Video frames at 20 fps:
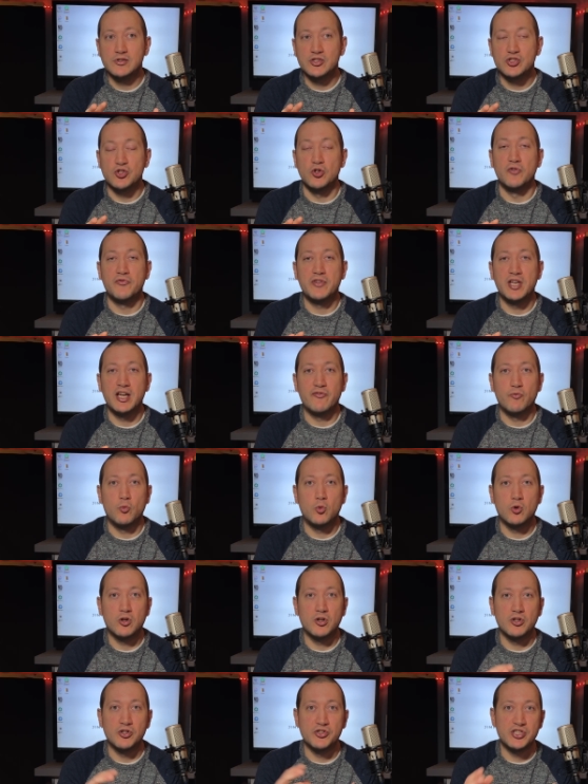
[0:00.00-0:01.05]
So if you have
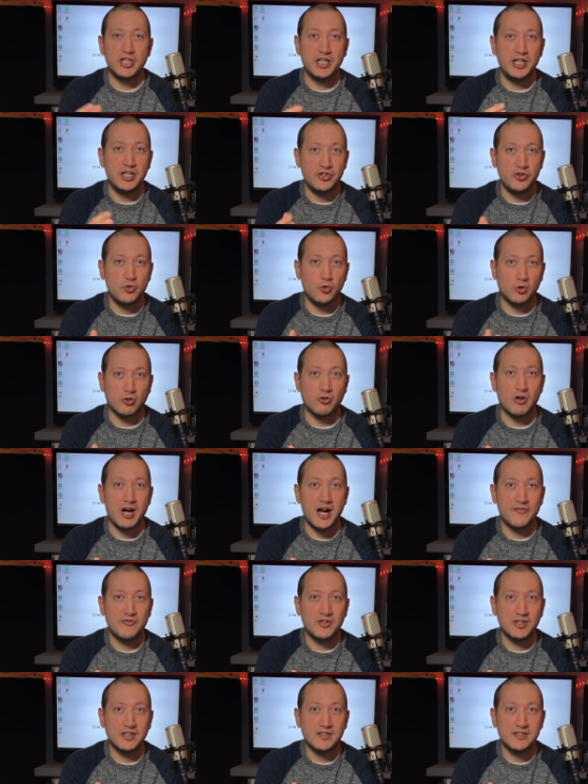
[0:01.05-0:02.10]
words in your
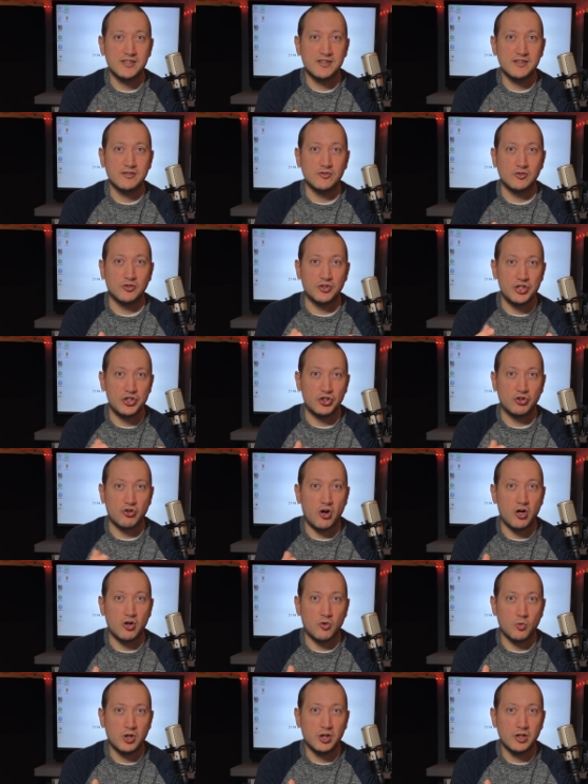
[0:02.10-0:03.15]
graphics or in your
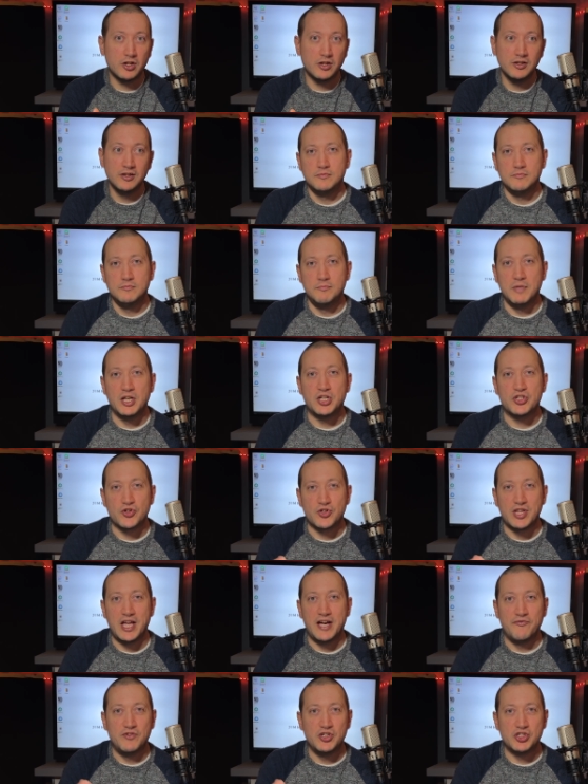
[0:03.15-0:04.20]
artwork, make sure
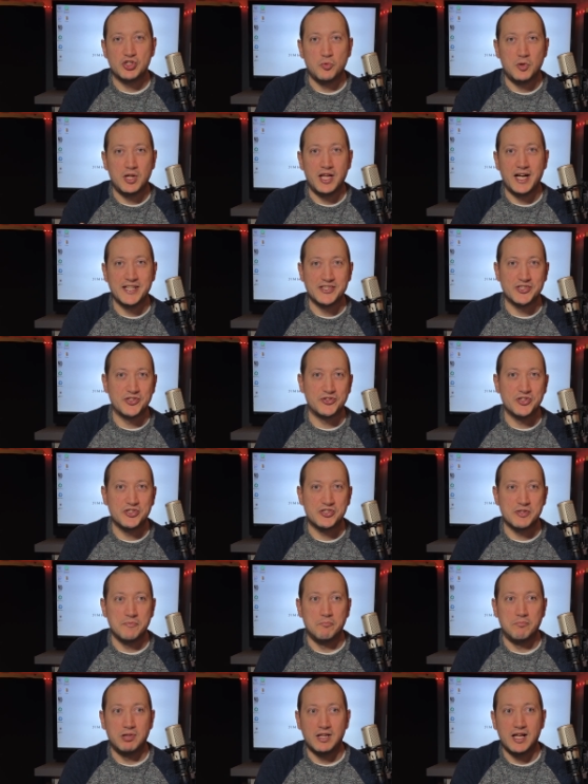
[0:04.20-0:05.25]
that visualizer
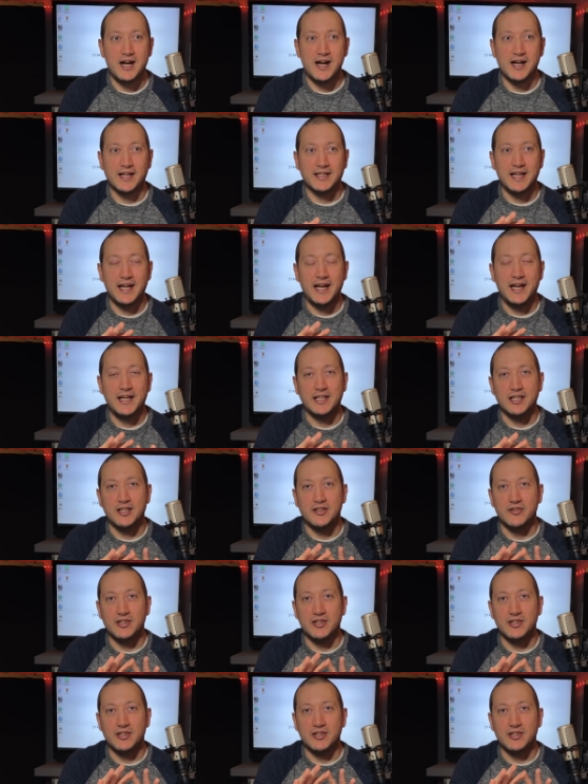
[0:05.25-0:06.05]
doesn't block any of